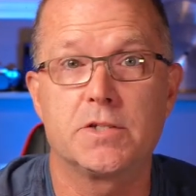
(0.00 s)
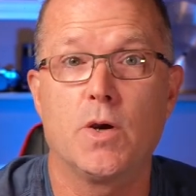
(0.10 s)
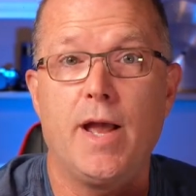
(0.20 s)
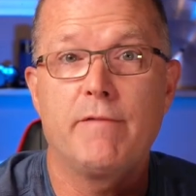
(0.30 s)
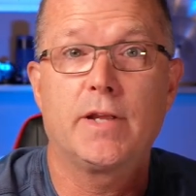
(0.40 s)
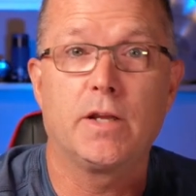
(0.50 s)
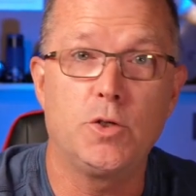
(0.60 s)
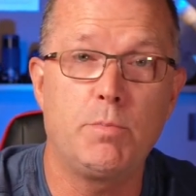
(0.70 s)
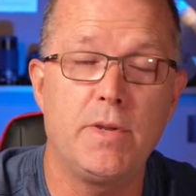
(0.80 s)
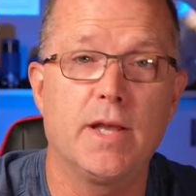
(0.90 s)
So having
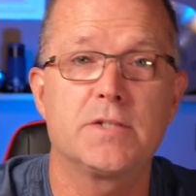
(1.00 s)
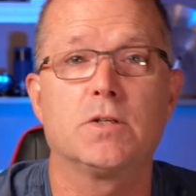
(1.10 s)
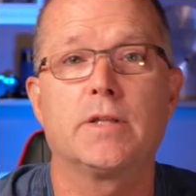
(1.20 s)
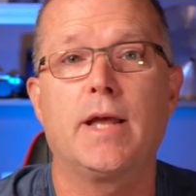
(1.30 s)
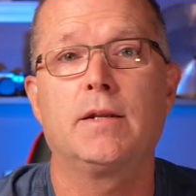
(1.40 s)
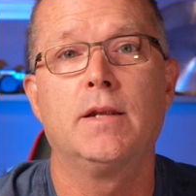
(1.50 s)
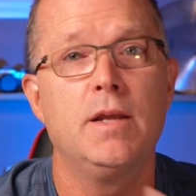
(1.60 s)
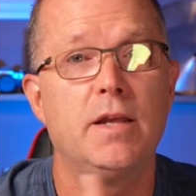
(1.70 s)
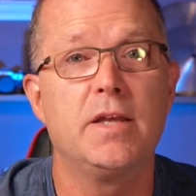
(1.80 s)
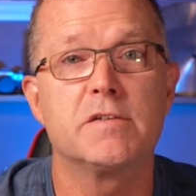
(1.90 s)
a UPS on that
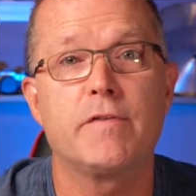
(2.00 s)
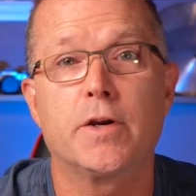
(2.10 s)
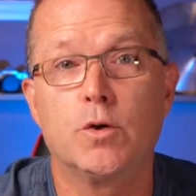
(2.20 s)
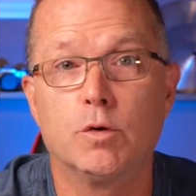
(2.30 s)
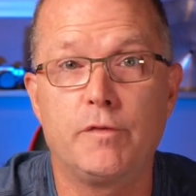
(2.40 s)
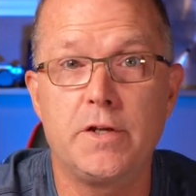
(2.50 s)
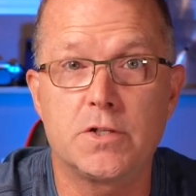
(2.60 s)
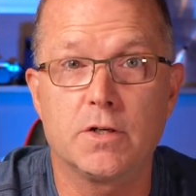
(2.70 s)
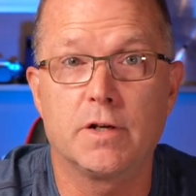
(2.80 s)
is a very cool feature,